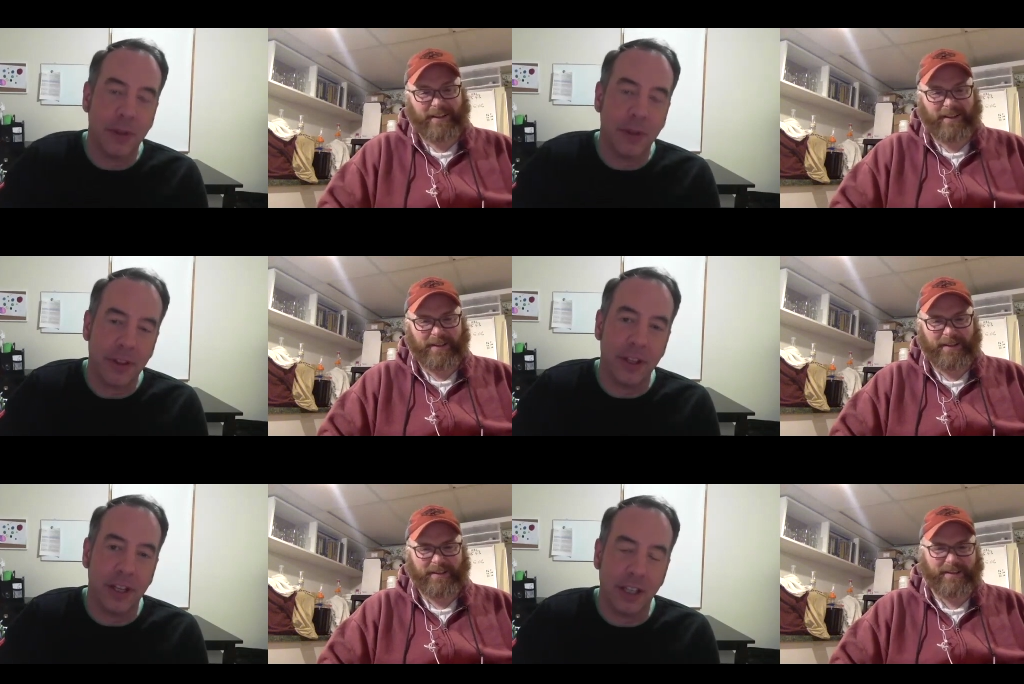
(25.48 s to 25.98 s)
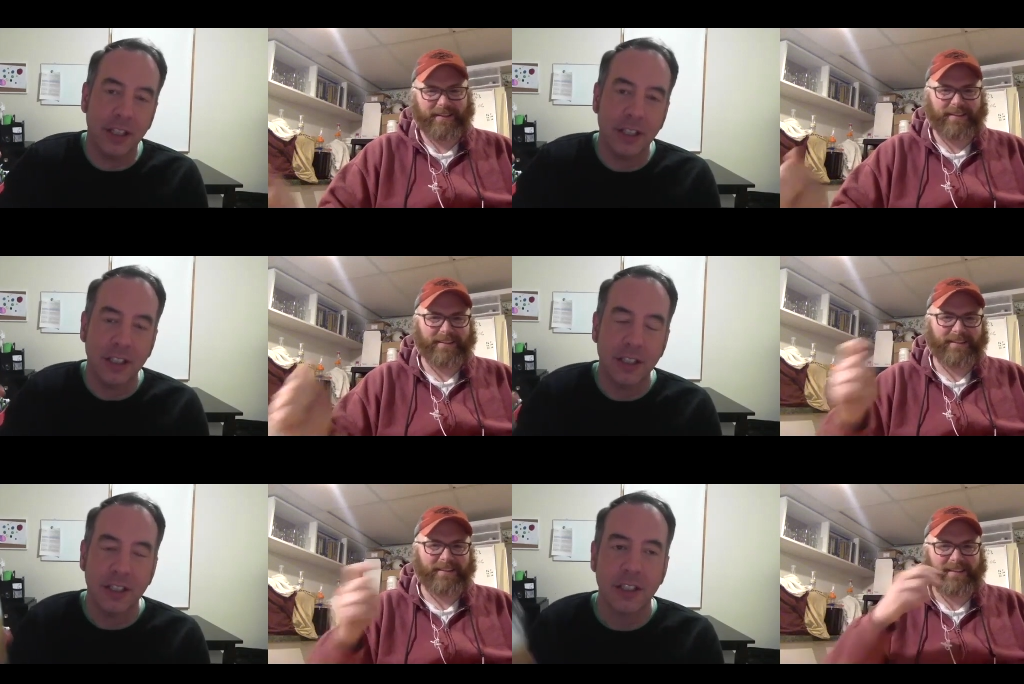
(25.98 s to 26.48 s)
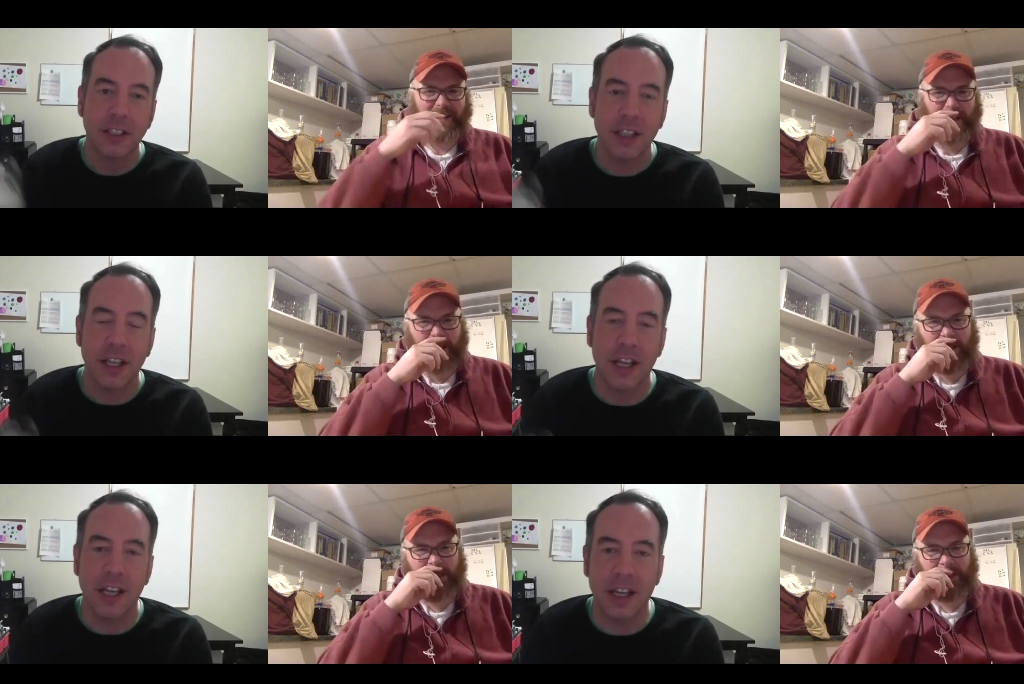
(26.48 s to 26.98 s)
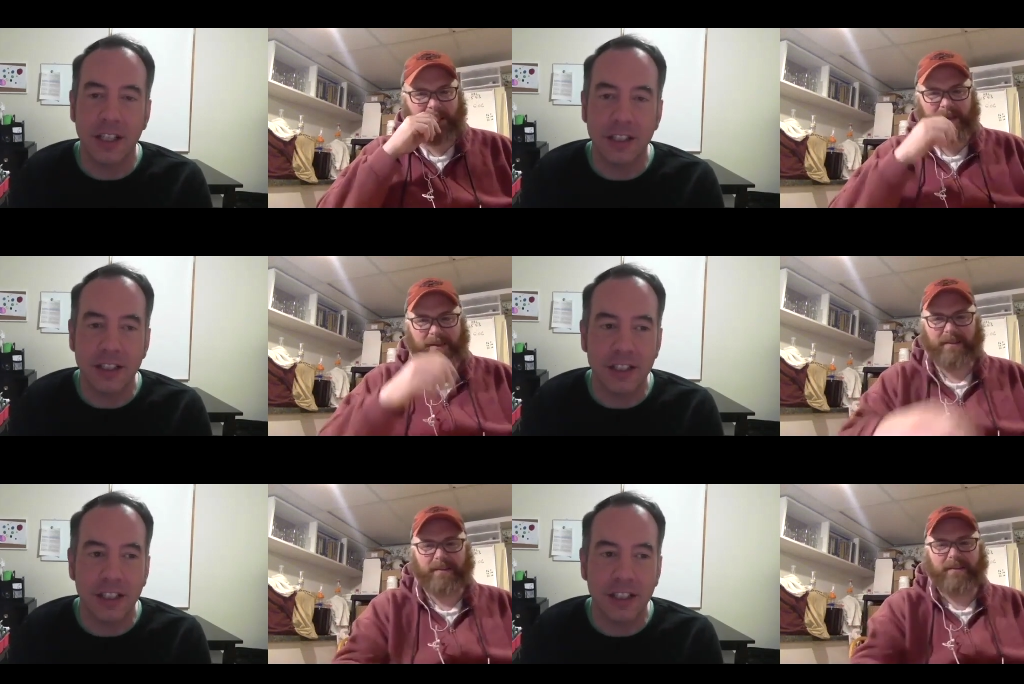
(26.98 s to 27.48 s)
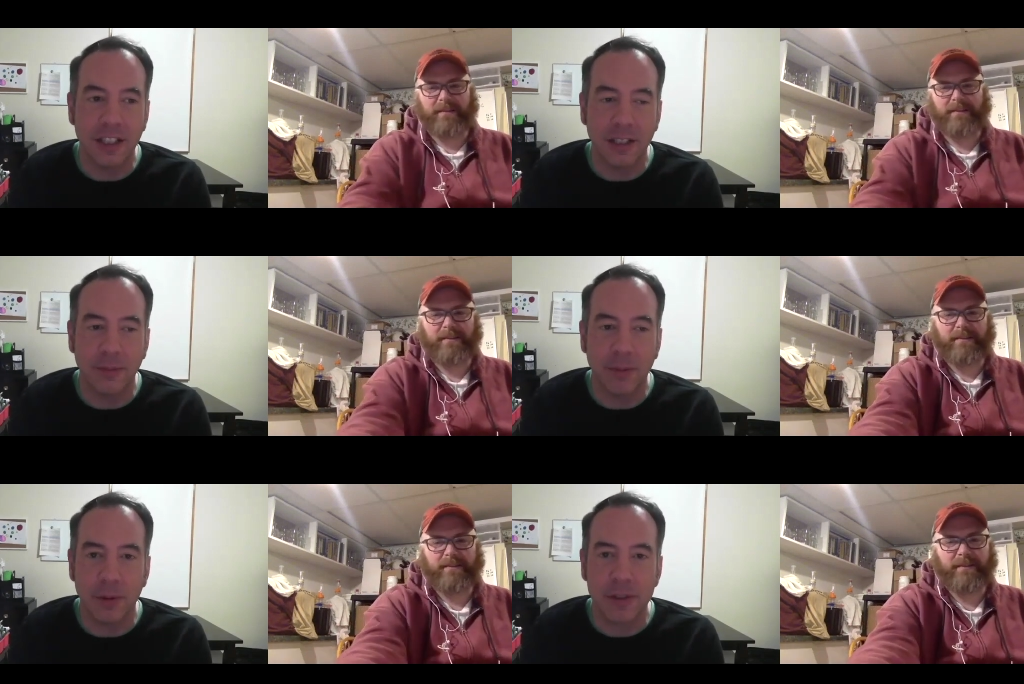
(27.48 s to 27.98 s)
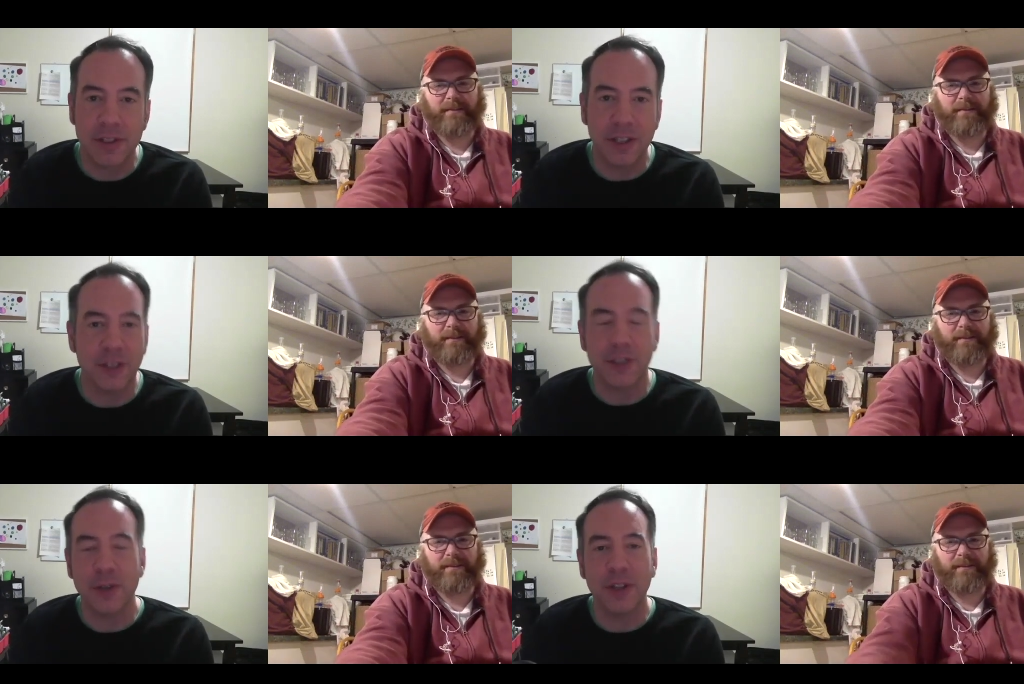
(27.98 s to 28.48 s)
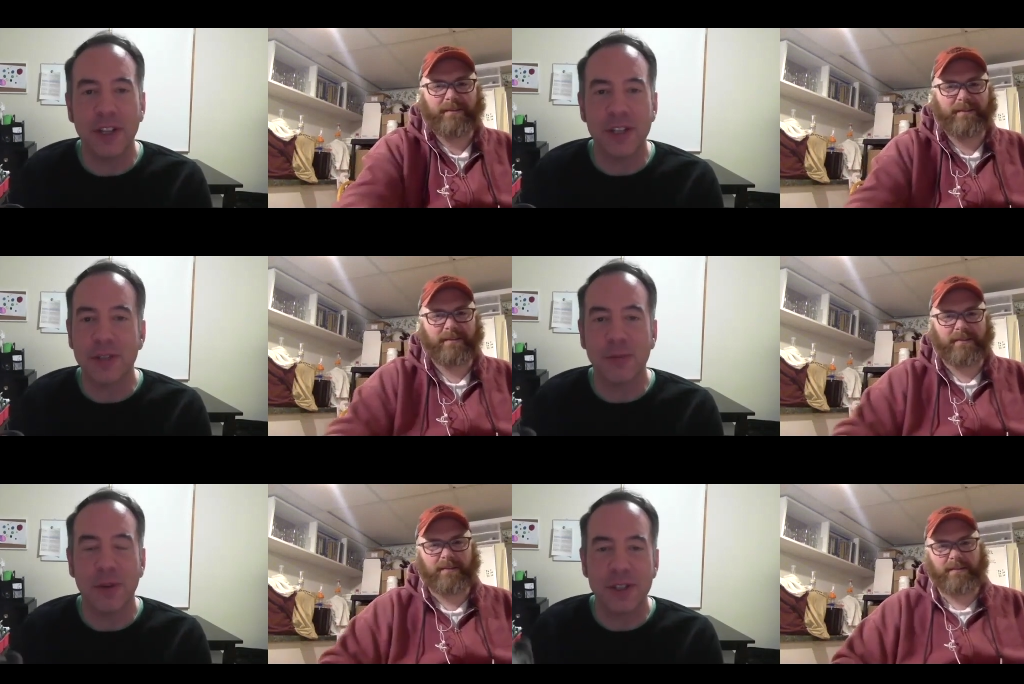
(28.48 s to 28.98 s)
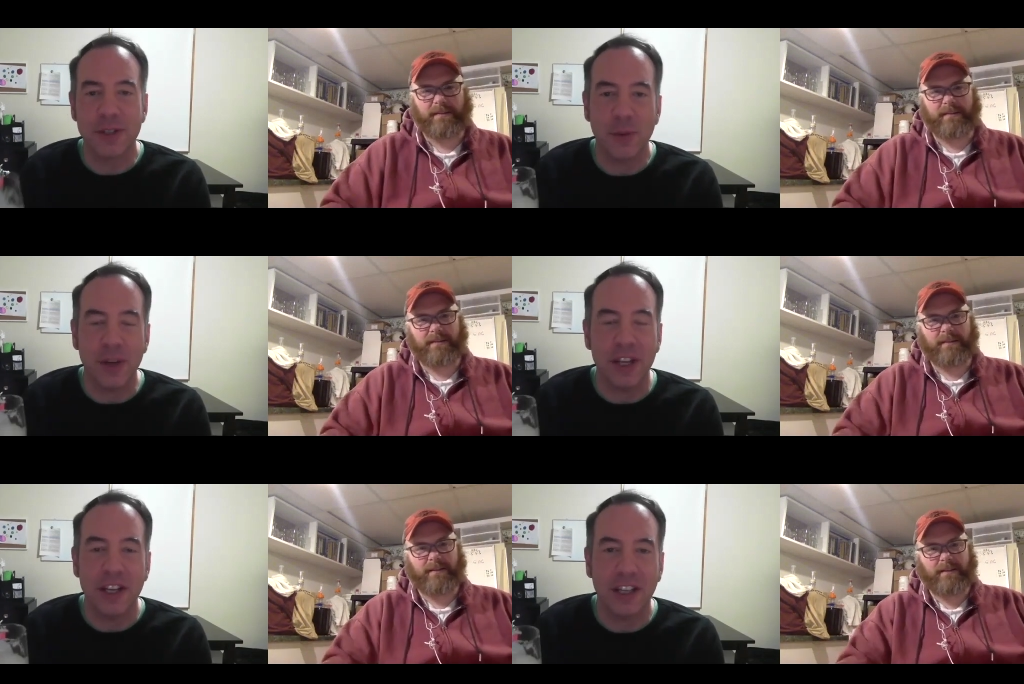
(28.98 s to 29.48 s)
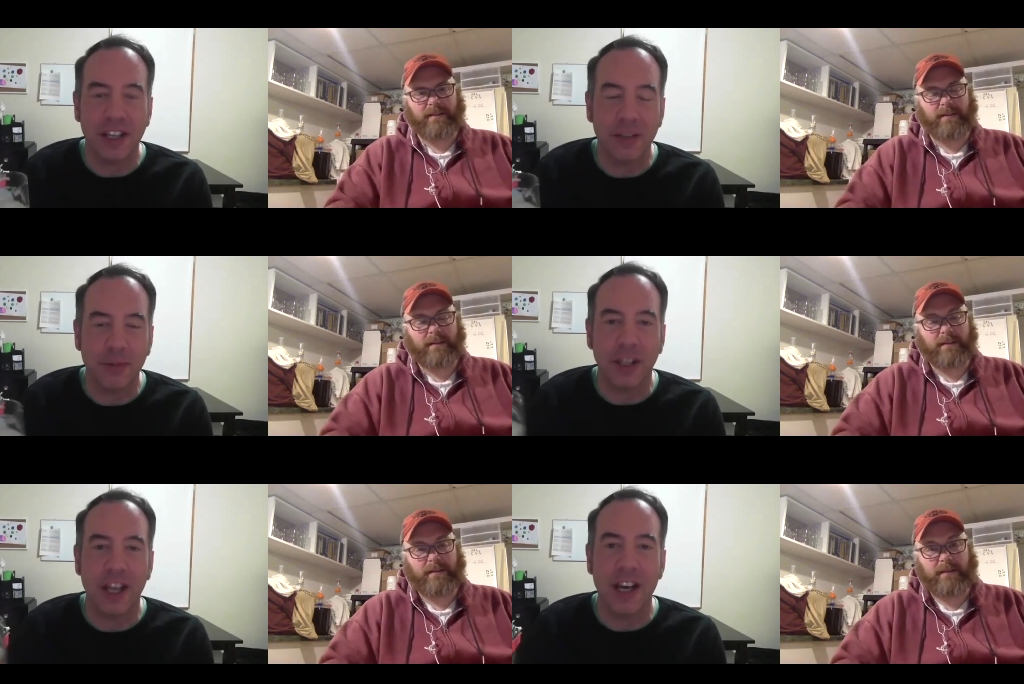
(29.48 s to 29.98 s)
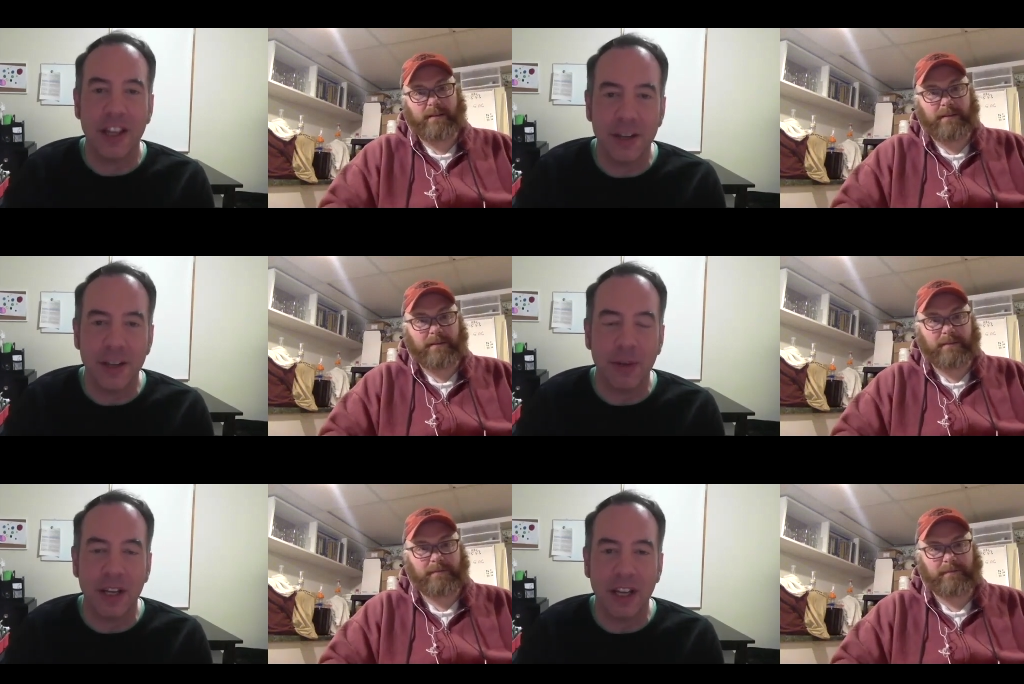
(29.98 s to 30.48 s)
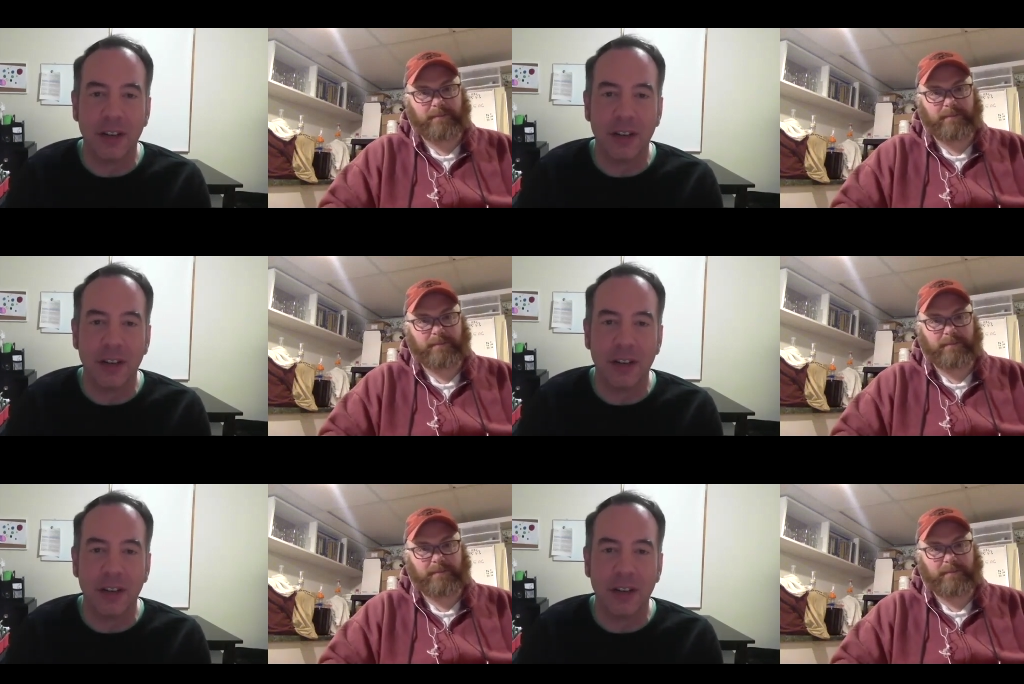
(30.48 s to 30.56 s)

Speaker 1: thing, and but we're still doing this once a week, and I'm glad that we got a